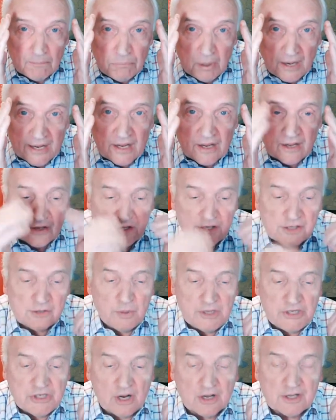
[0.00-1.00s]
the
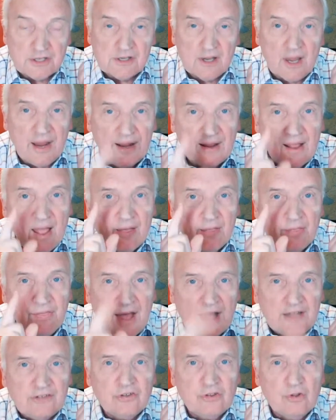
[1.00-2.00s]
blinkers which are saying,
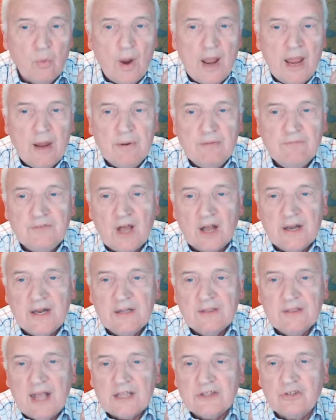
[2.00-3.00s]
that's the way we've
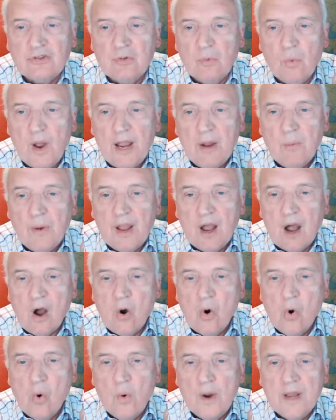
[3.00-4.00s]
done it, that's the way we
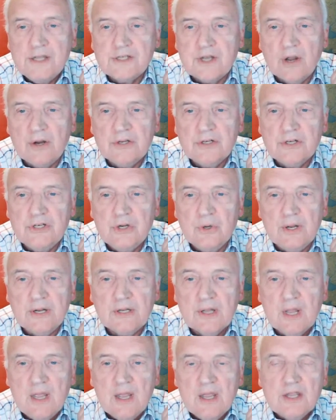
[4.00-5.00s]
are always going to
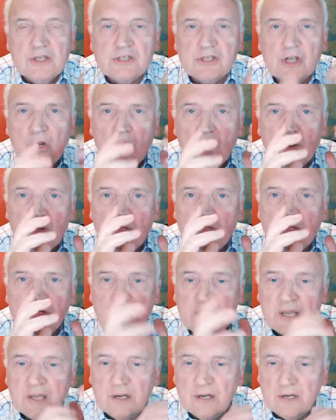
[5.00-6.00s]
do it. So
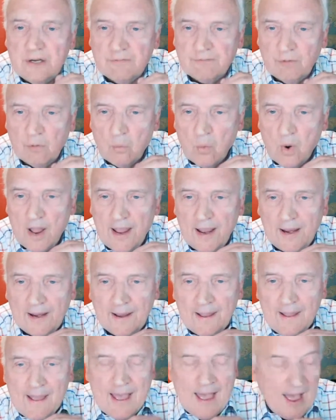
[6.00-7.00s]
think in a different
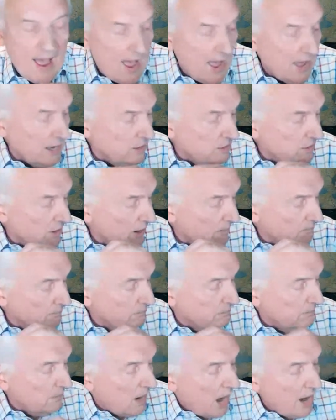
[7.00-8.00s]
way. And
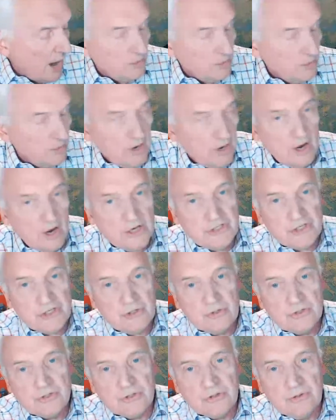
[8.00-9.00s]
I would
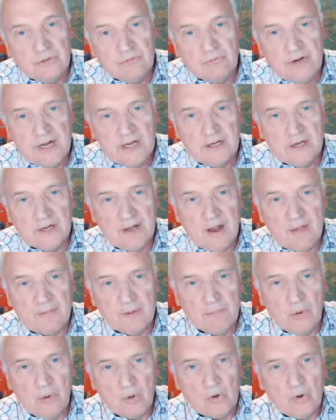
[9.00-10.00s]
urge you to read
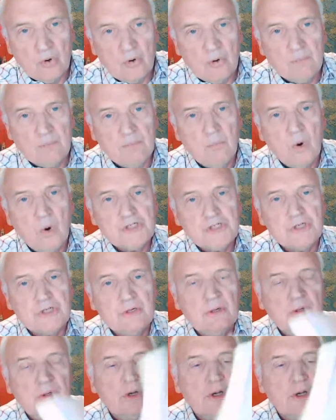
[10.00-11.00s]
another book or watch,